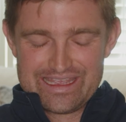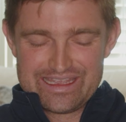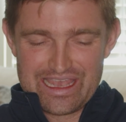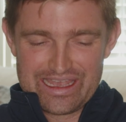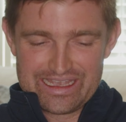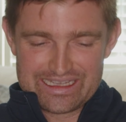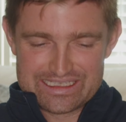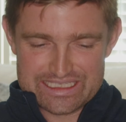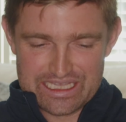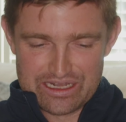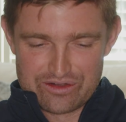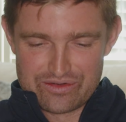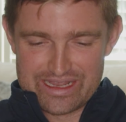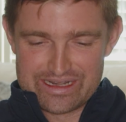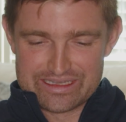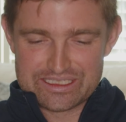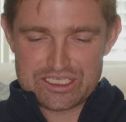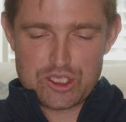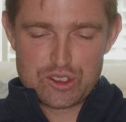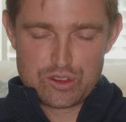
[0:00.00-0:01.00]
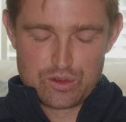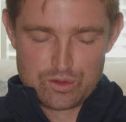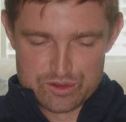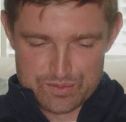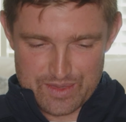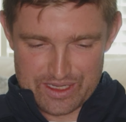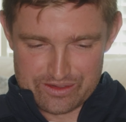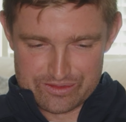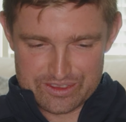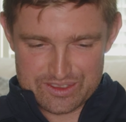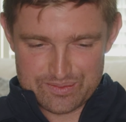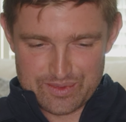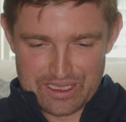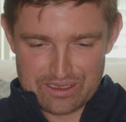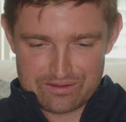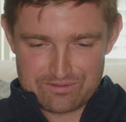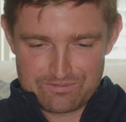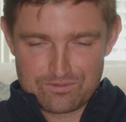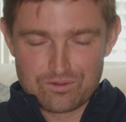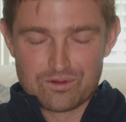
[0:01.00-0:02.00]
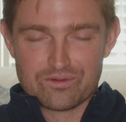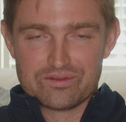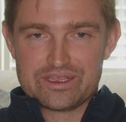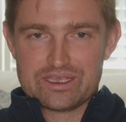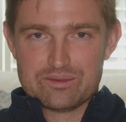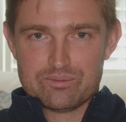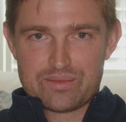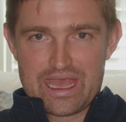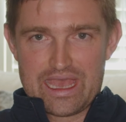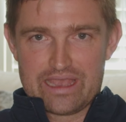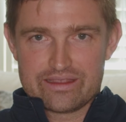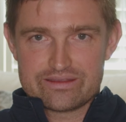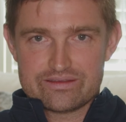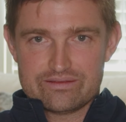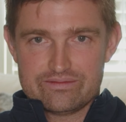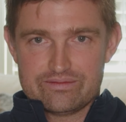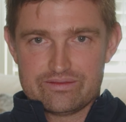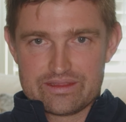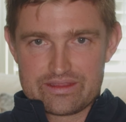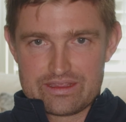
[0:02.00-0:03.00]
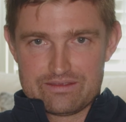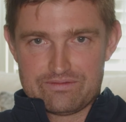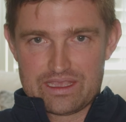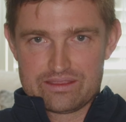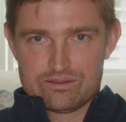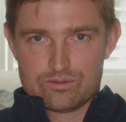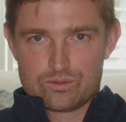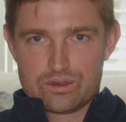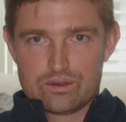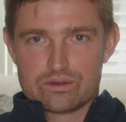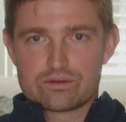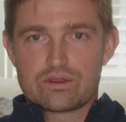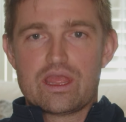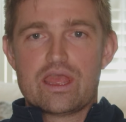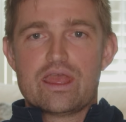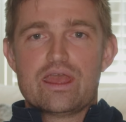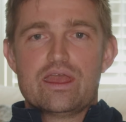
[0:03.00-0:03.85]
Yeah, accelerators, huge amount of respect for the impact that they've had in the world.